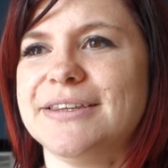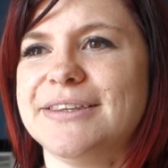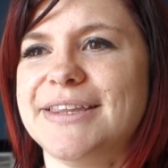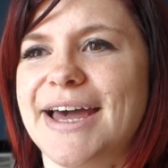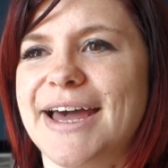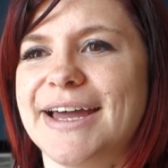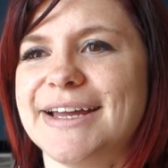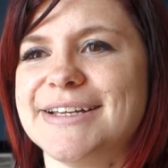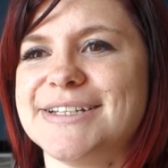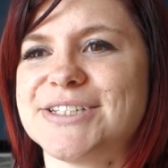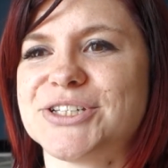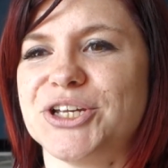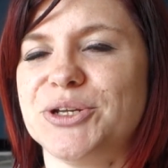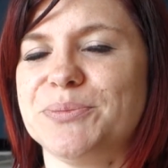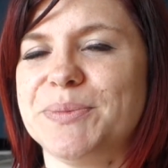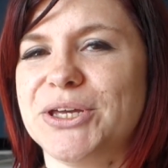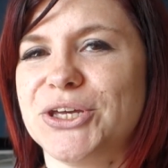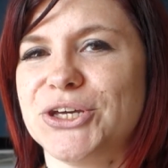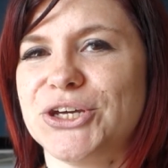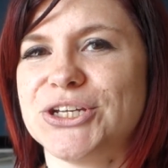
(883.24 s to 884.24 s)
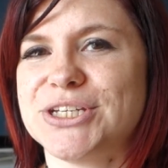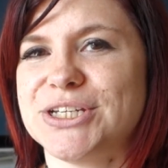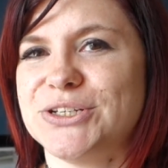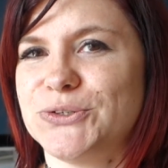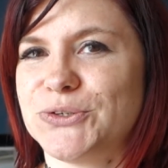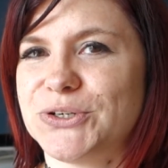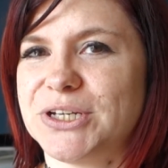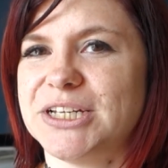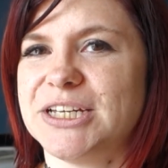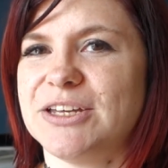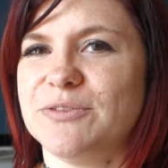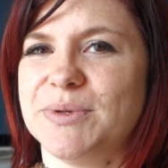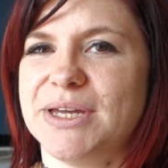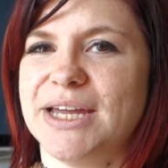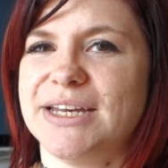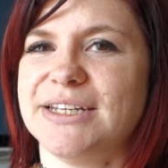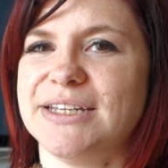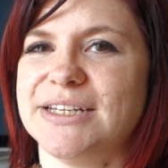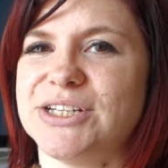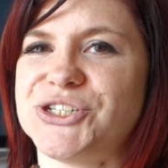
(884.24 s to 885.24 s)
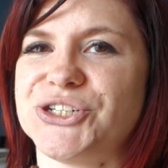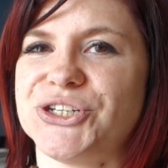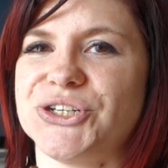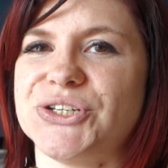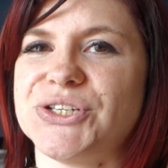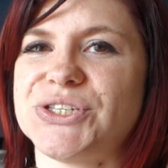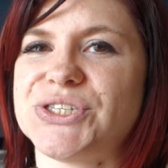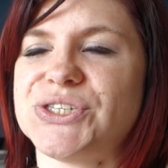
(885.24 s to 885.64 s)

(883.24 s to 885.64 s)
that is going to be good and not going to give me any issues.